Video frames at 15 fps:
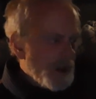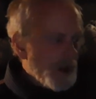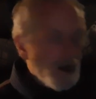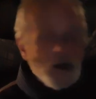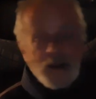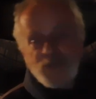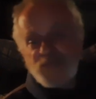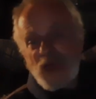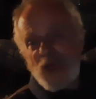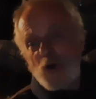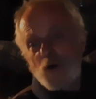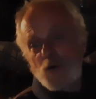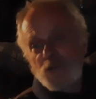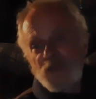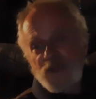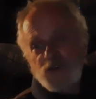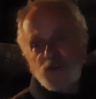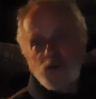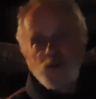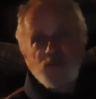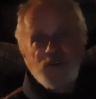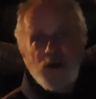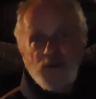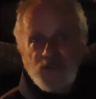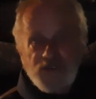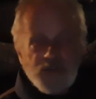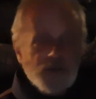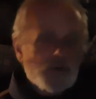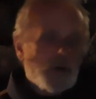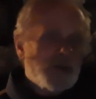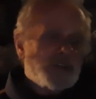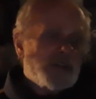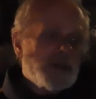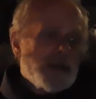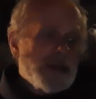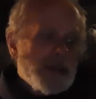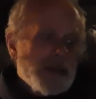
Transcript: All right, I hope that you found this interesting